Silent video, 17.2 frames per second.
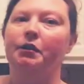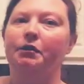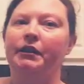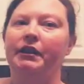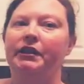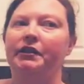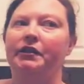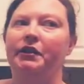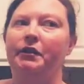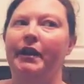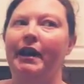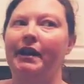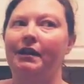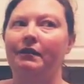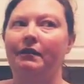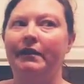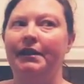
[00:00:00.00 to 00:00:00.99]
you'll need to do that
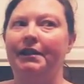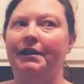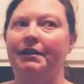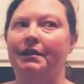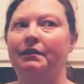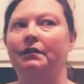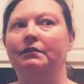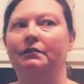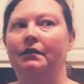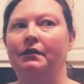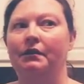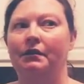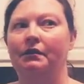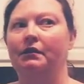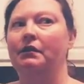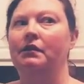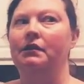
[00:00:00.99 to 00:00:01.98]
at least
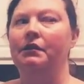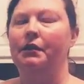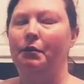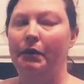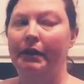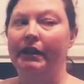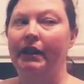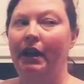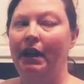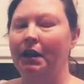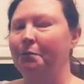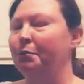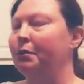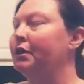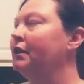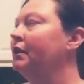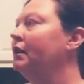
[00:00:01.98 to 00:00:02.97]
3
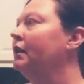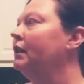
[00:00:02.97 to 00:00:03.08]
times.